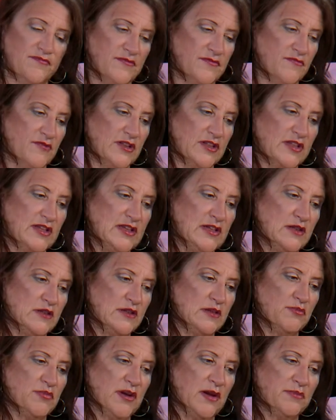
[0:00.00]
Really easy,
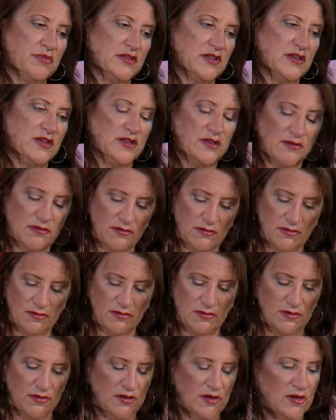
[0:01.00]
pops in here.
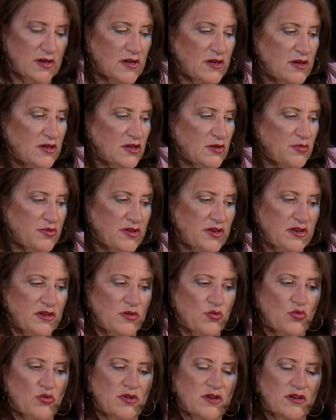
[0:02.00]
You put in your
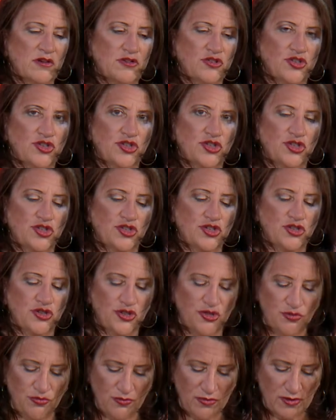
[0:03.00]
water,
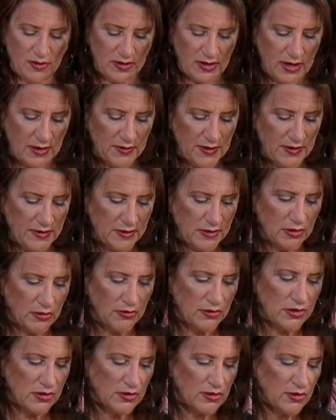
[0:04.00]
and then this
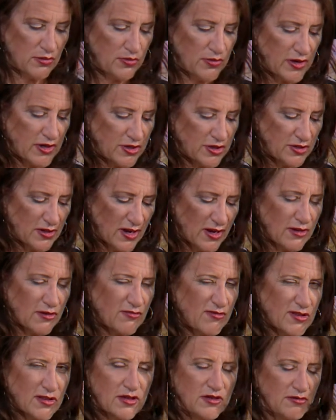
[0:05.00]
holds your little brush. I don't
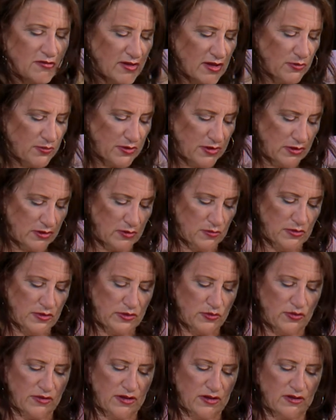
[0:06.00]
really do that because I'm always
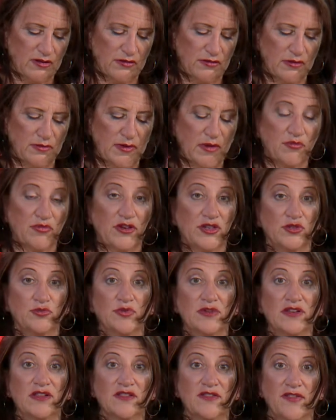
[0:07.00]
worried I'm gonna lose my brush,
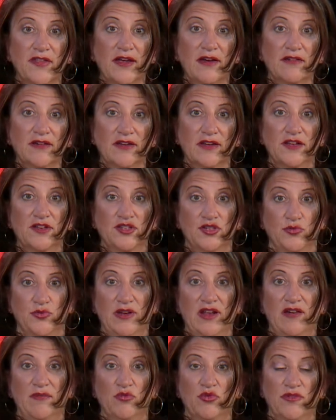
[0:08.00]
but it's there in case you wanna
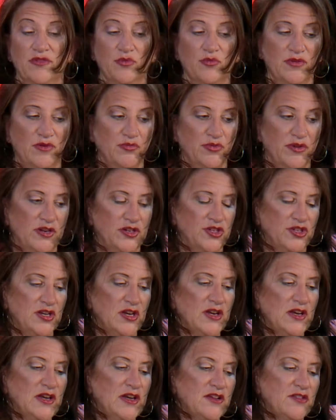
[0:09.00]
have more than one brush.
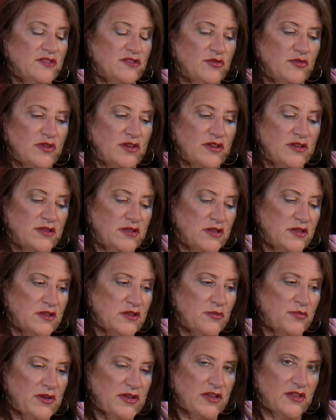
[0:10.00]
So it sits
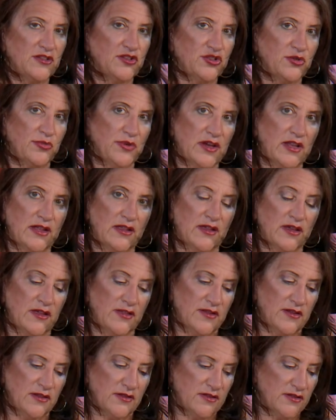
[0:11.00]
up against your body like
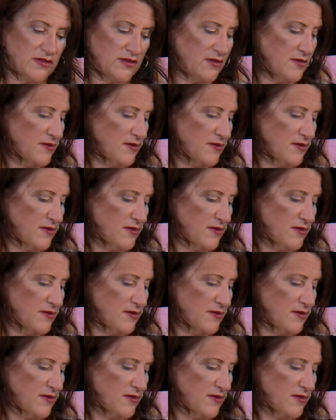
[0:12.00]
this.